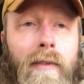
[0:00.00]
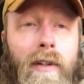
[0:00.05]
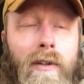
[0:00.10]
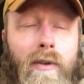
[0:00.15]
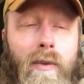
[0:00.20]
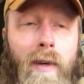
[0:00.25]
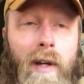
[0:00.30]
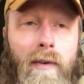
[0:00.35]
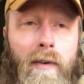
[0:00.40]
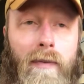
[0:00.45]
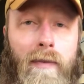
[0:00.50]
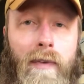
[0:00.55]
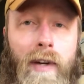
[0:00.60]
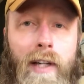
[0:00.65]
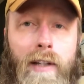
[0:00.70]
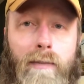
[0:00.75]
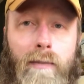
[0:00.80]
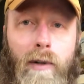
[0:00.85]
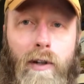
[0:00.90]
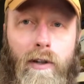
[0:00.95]
So we have a
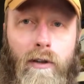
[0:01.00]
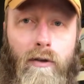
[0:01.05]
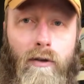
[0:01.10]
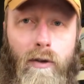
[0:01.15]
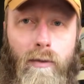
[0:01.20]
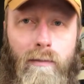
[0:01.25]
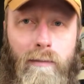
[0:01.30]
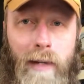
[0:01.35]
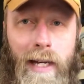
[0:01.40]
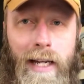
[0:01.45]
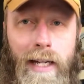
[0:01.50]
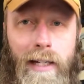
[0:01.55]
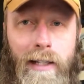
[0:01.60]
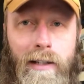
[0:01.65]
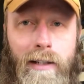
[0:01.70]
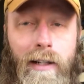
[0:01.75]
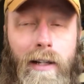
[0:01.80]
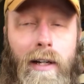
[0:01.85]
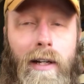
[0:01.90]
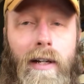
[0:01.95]
Facebook group
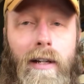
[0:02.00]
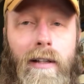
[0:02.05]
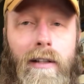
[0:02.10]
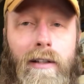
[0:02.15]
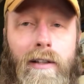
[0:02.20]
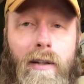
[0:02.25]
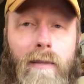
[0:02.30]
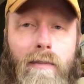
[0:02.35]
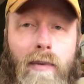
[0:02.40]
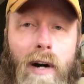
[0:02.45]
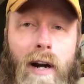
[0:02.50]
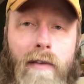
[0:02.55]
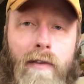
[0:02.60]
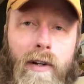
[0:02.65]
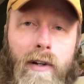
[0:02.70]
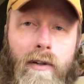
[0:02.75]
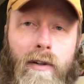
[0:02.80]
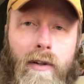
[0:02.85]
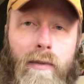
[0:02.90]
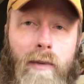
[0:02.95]
page. This is a
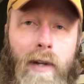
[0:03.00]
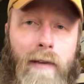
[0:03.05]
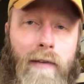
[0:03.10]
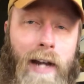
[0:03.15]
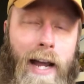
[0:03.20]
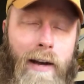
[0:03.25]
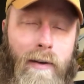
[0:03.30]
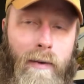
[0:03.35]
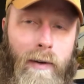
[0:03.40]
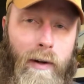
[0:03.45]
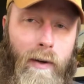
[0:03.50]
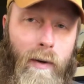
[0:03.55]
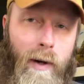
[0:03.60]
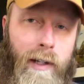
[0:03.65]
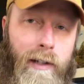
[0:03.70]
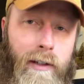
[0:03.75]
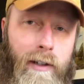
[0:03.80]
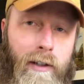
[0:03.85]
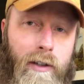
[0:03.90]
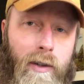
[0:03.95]
private group. You have to
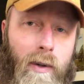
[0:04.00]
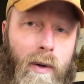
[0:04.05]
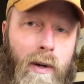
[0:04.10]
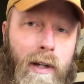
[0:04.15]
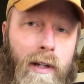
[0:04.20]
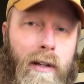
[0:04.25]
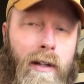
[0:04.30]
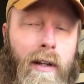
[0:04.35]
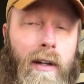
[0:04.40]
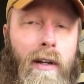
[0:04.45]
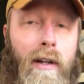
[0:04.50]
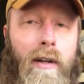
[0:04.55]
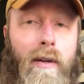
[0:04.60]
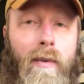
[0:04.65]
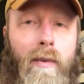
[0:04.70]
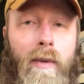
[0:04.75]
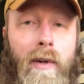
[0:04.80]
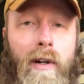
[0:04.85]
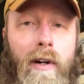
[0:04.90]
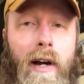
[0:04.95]
request to join.
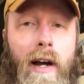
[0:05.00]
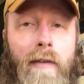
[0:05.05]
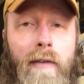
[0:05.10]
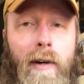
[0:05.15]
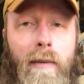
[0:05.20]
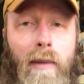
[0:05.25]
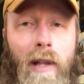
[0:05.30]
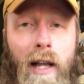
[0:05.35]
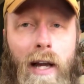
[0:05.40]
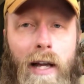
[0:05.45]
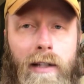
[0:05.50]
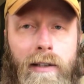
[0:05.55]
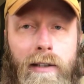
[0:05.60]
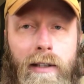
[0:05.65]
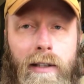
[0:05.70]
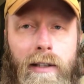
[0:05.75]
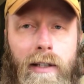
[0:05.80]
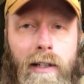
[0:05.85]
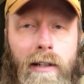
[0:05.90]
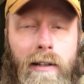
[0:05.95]
We are having a blast
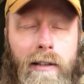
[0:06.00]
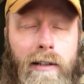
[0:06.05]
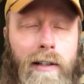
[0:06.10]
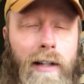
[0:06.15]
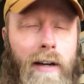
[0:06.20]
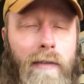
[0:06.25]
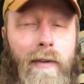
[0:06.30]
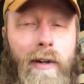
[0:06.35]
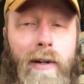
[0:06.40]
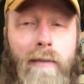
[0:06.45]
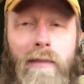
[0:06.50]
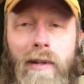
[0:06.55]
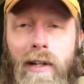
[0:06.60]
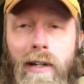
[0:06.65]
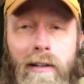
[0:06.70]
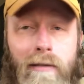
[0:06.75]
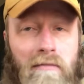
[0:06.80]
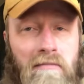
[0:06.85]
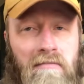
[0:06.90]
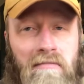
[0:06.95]
in there. It's not very
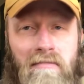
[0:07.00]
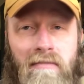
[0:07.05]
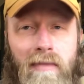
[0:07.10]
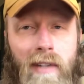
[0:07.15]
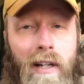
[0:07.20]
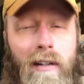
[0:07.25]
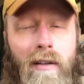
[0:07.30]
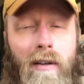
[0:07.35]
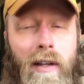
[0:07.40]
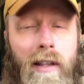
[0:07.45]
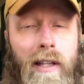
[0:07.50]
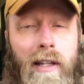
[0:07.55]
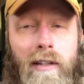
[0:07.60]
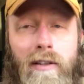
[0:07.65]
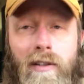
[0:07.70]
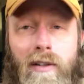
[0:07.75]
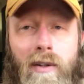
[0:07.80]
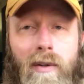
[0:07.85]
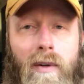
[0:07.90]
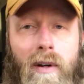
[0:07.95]
big. I don't know, I think
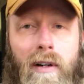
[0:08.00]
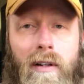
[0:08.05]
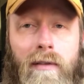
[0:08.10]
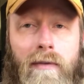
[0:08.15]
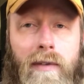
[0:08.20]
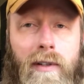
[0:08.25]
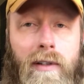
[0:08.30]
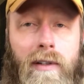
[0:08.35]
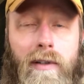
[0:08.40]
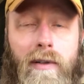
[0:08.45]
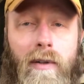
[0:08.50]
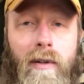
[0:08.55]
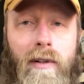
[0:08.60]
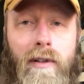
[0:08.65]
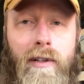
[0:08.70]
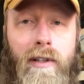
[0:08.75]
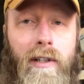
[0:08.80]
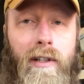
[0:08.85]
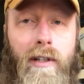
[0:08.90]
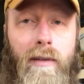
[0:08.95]
it's 250,
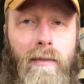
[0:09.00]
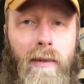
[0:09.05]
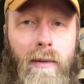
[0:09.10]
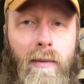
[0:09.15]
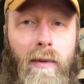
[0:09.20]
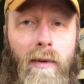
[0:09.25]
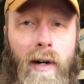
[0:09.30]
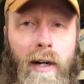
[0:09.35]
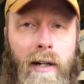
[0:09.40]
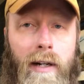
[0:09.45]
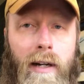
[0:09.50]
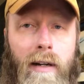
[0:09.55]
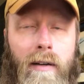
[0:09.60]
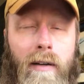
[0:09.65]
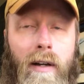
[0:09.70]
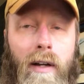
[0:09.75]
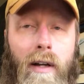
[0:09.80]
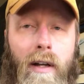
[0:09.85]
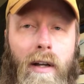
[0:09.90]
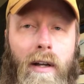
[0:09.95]
260 people right now.